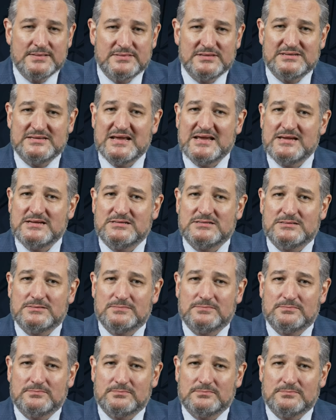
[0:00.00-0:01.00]
The date
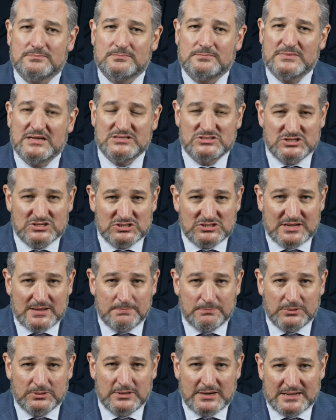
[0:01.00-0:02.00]
is
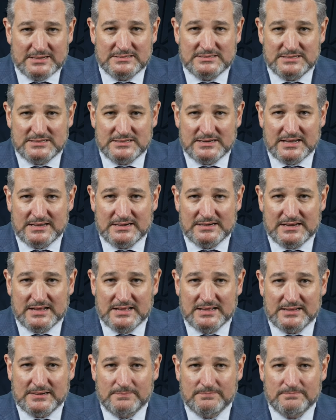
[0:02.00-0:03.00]
December nineteen
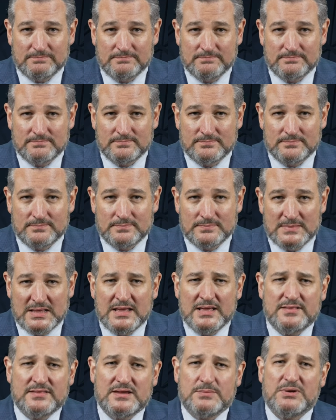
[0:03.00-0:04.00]
ninety-nine.
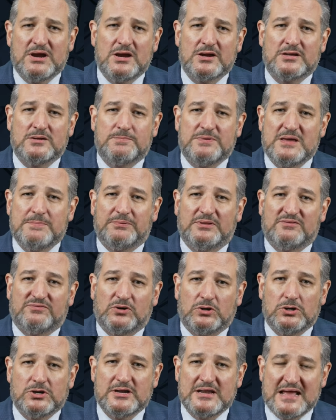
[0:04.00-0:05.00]
The American people have
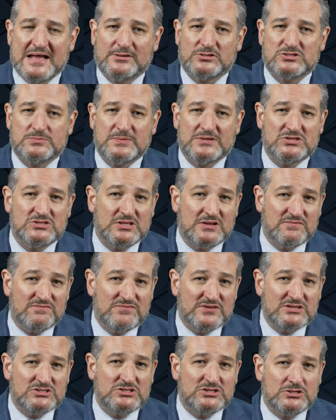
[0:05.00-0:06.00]
heard announcements that
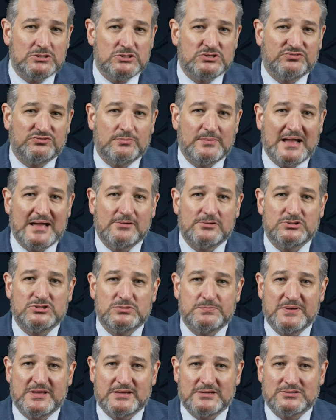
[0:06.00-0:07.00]
visitors from outer
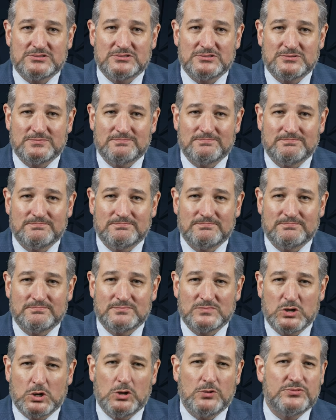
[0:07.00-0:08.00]
space,
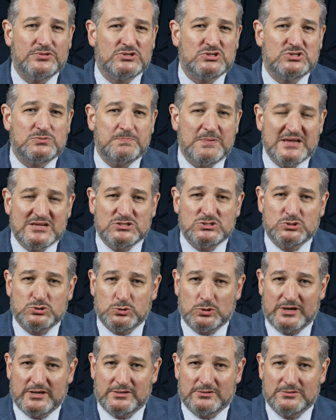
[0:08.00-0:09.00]
called the Space
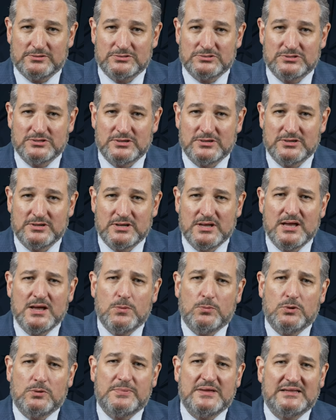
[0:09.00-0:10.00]
Traders,
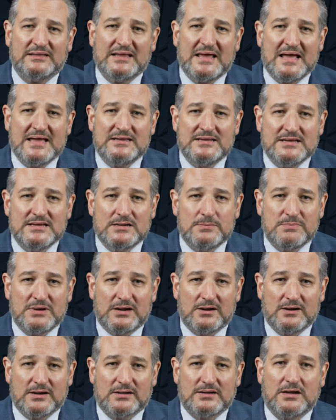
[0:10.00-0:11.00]
will be landing in
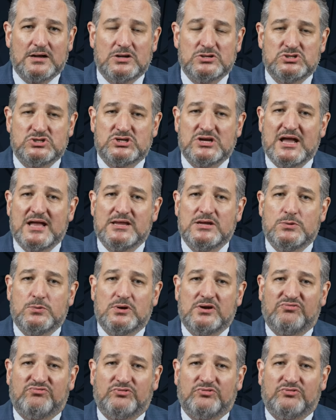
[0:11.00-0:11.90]
America on January